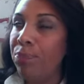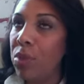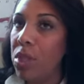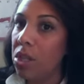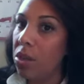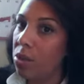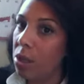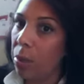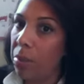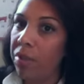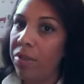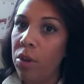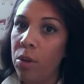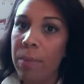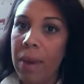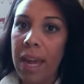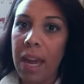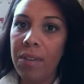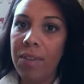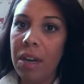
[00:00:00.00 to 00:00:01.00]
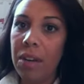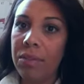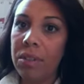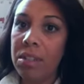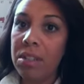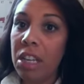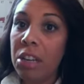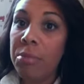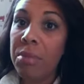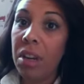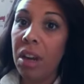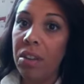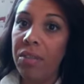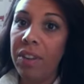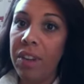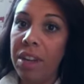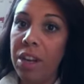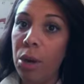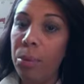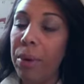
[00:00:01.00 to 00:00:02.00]
So some of you may have never seen me on
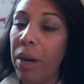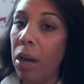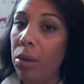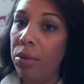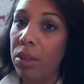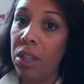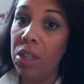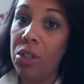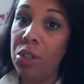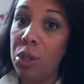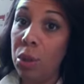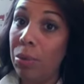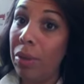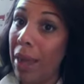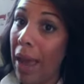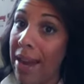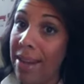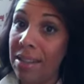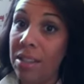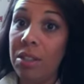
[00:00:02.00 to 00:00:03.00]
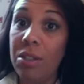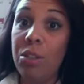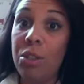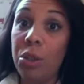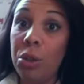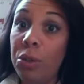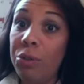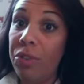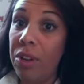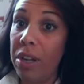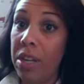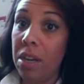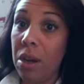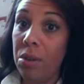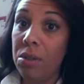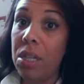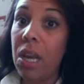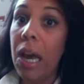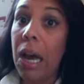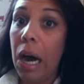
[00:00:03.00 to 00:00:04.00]
video, but I really do like to do
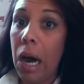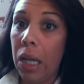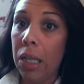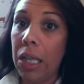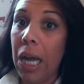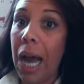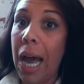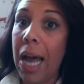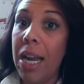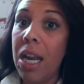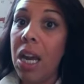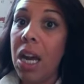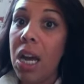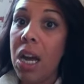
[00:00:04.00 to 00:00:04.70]
videos a lot.